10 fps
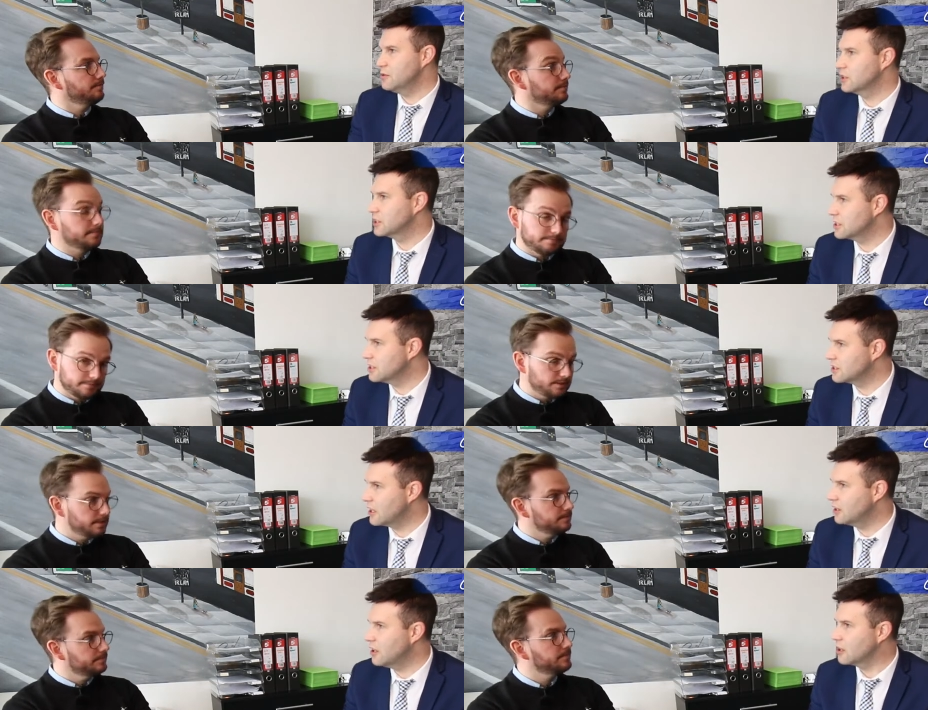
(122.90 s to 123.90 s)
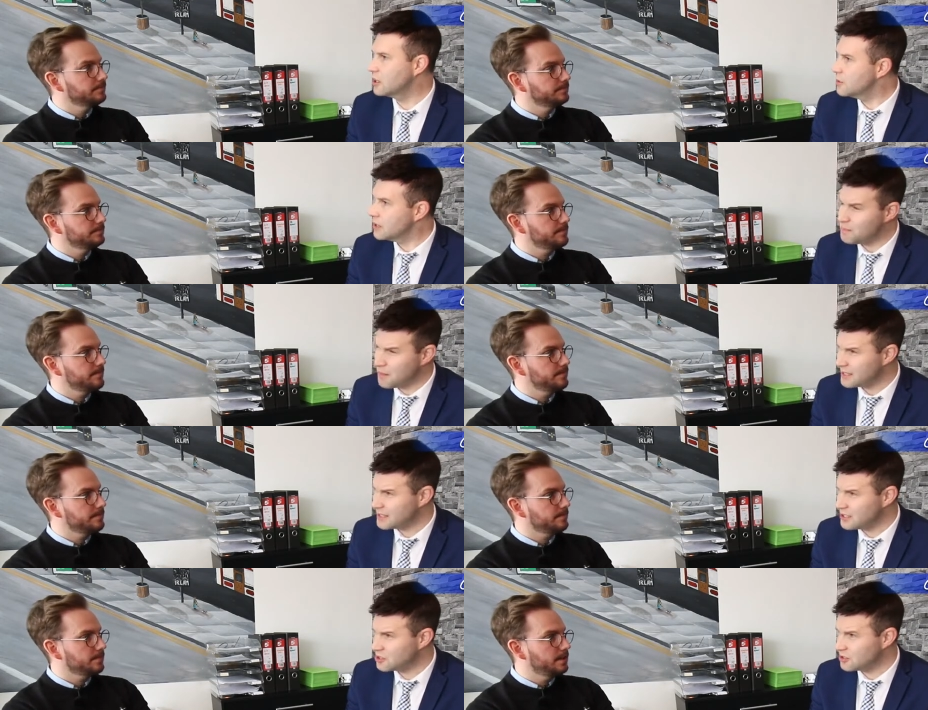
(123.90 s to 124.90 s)
Speaker 1: mortgages are not going to be the
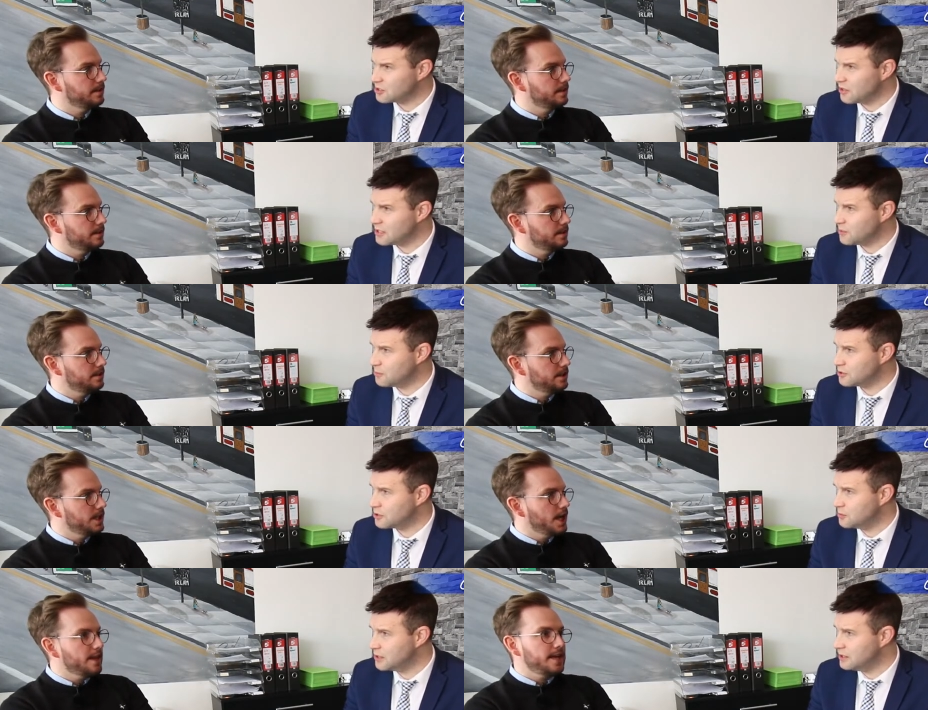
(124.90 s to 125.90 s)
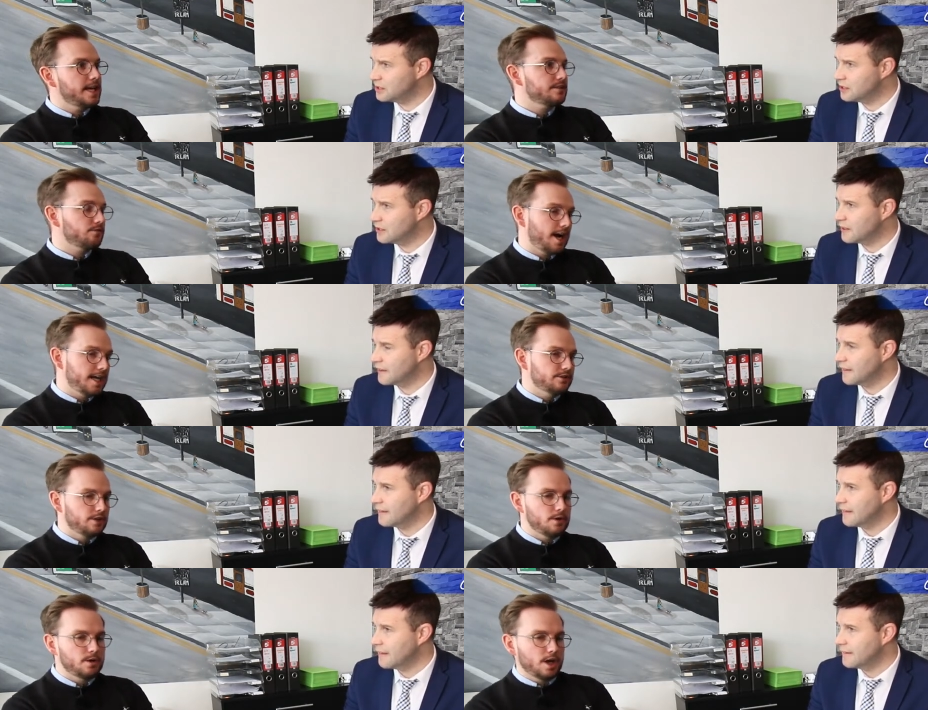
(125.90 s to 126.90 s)
best interest rates, I'm presuming? That's
Speaker 2: right.
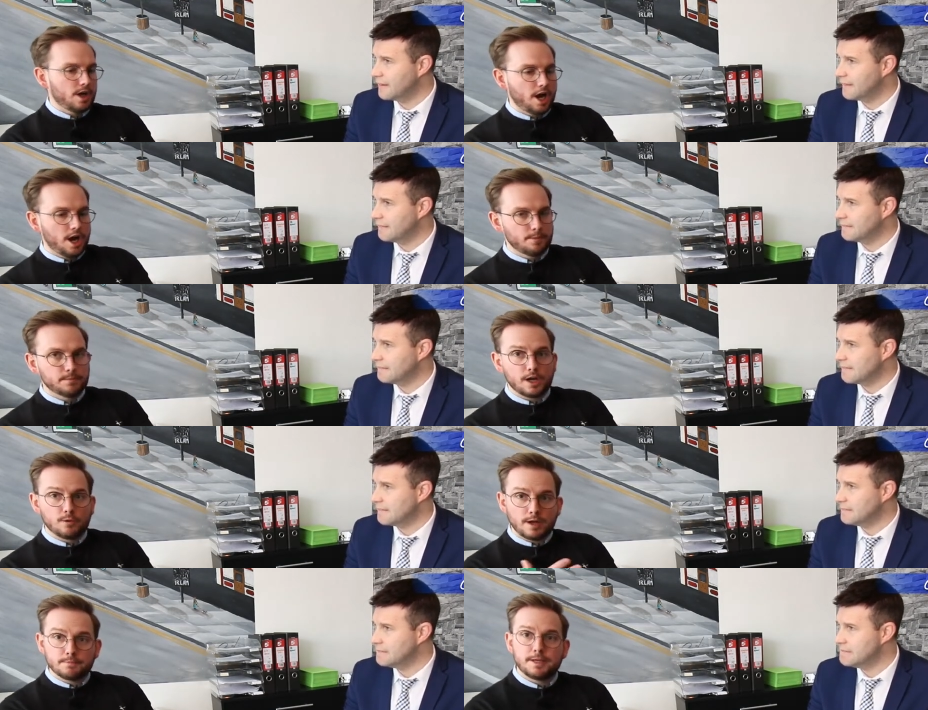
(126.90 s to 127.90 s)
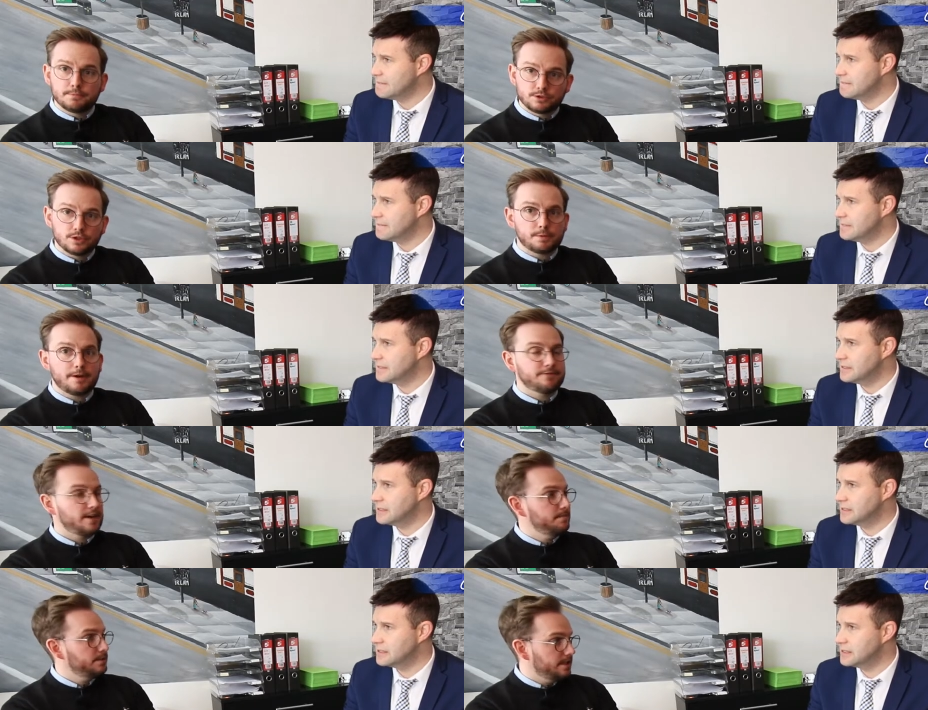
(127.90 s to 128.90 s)
So when people talk about
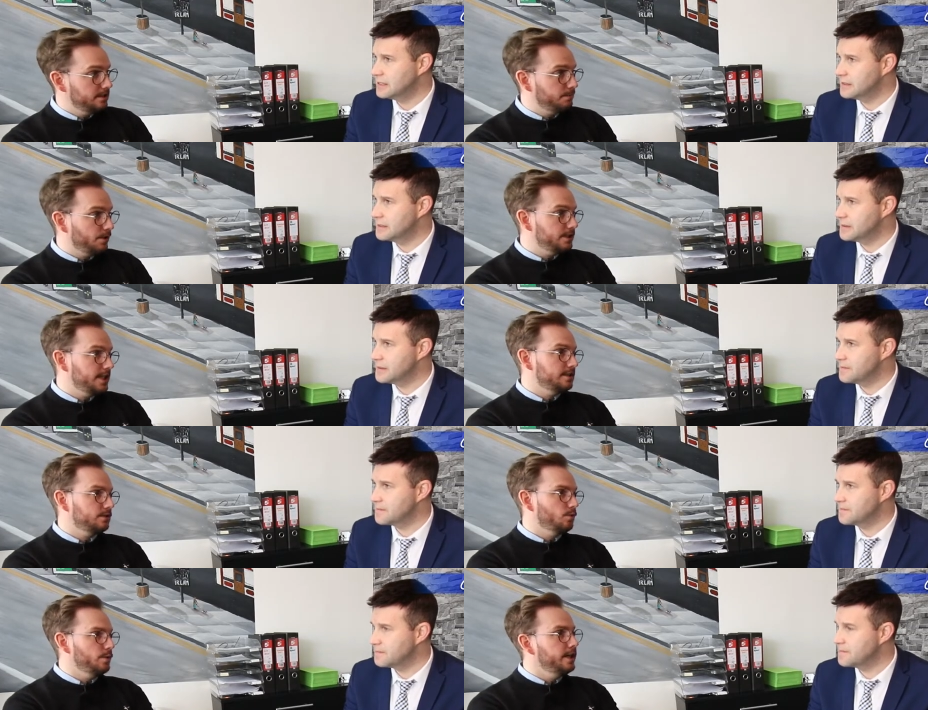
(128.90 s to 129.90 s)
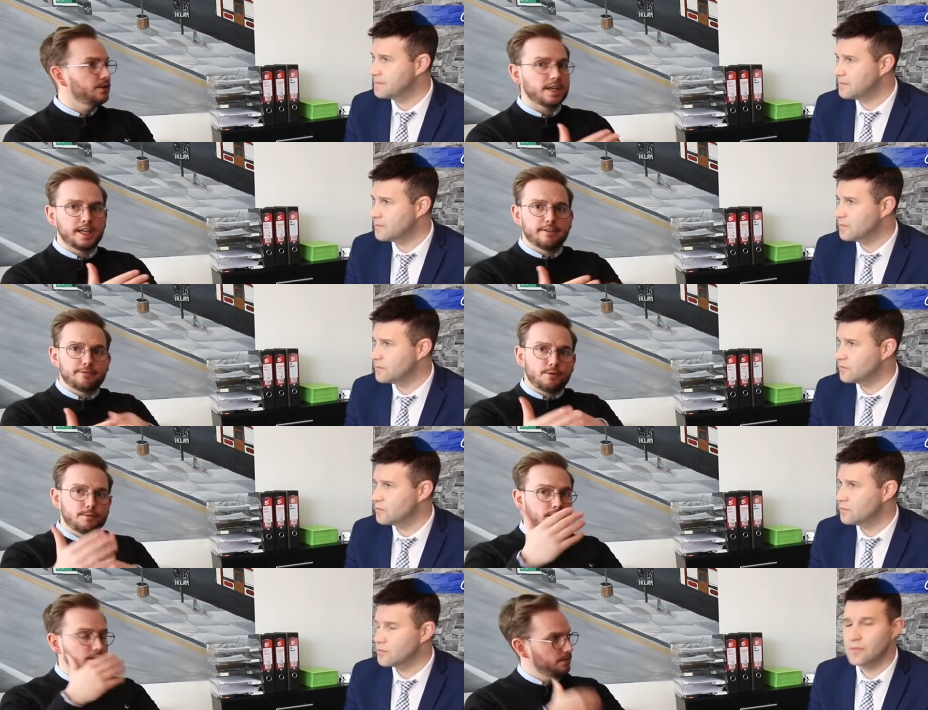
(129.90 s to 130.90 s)
5% deposits, we look at it from
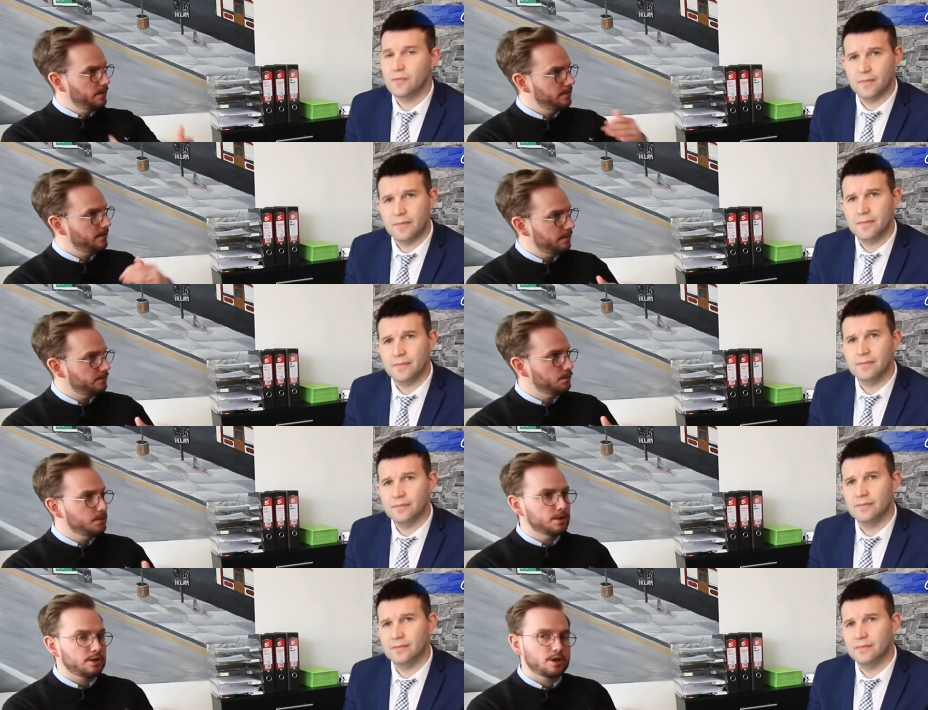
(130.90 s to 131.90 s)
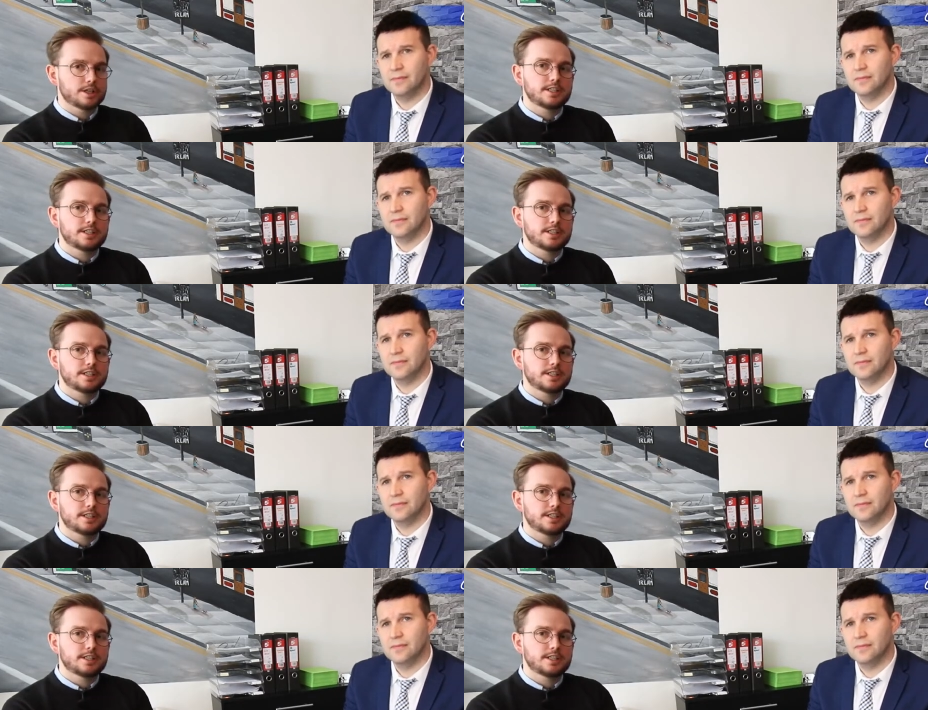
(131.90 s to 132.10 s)
the other way around. We work on a